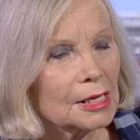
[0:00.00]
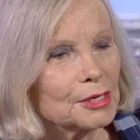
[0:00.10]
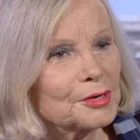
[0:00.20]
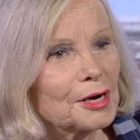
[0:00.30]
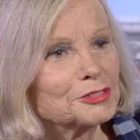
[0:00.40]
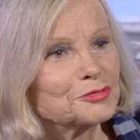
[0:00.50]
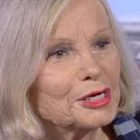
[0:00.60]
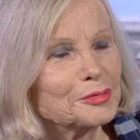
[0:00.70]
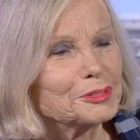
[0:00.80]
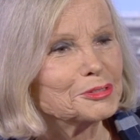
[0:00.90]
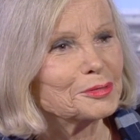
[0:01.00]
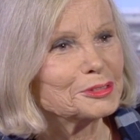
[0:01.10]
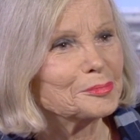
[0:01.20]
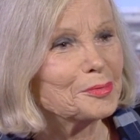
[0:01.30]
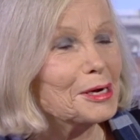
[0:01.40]
You know, I trained with
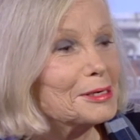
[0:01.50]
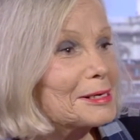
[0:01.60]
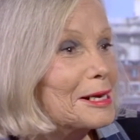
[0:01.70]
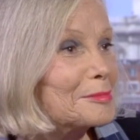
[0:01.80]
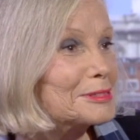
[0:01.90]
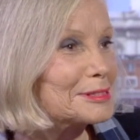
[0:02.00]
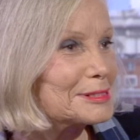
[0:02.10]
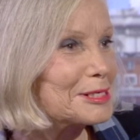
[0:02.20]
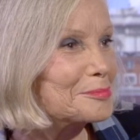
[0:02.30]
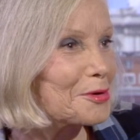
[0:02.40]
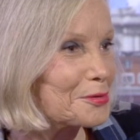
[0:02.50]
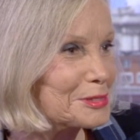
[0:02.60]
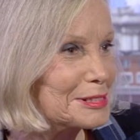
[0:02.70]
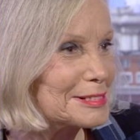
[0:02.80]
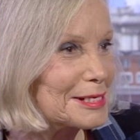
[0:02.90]
Dr. Brian Clement at
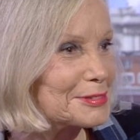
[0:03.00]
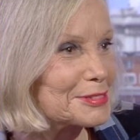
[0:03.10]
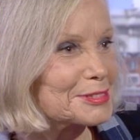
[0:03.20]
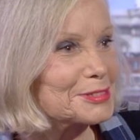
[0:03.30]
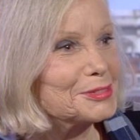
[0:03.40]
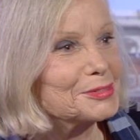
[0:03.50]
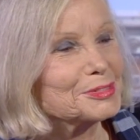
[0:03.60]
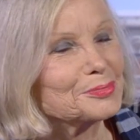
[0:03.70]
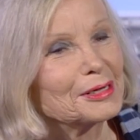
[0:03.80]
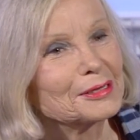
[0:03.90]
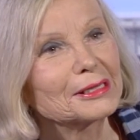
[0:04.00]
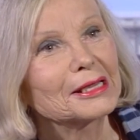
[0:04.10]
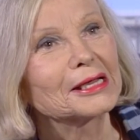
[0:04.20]
Hippocrates Health Institute as well.